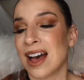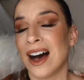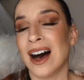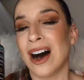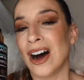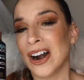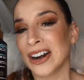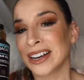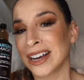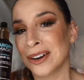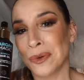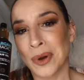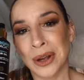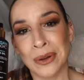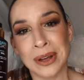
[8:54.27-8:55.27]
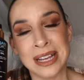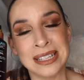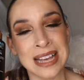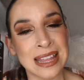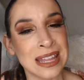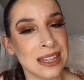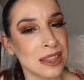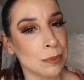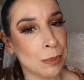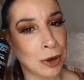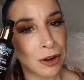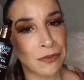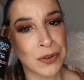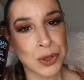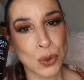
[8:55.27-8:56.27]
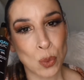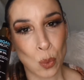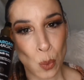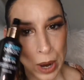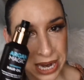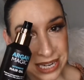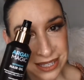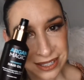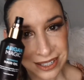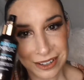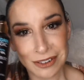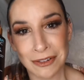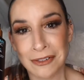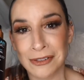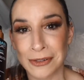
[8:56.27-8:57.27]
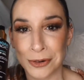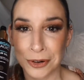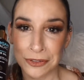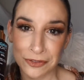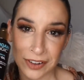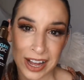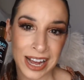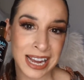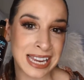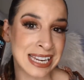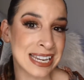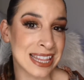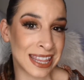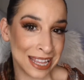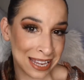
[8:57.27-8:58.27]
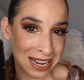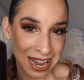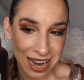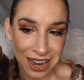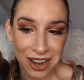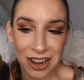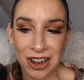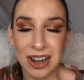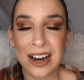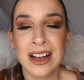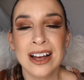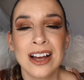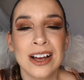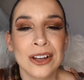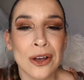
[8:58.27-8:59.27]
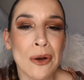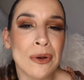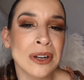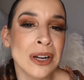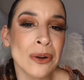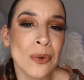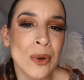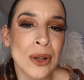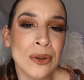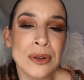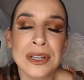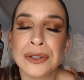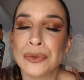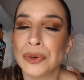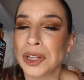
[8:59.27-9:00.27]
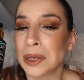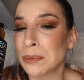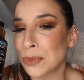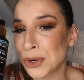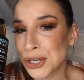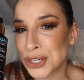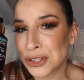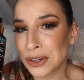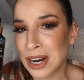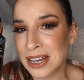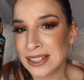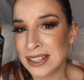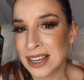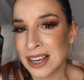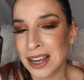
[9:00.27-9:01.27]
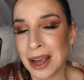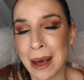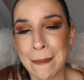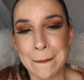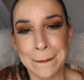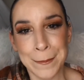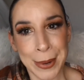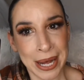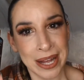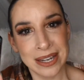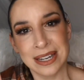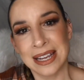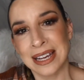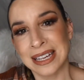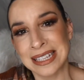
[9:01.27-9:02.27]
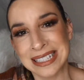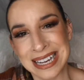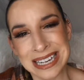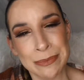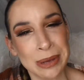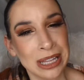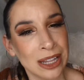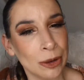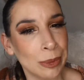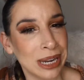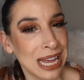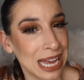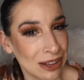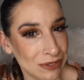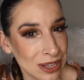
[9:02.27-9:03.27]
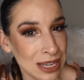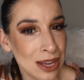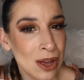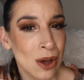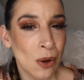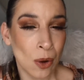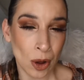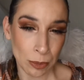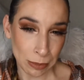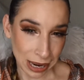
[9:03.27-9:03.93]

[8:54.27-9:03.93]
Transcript: argan oil is, I think, the perfect weight for fine, thin hair. Coconut oil is really moisturizing, but it can tend to be a little bit heavy on my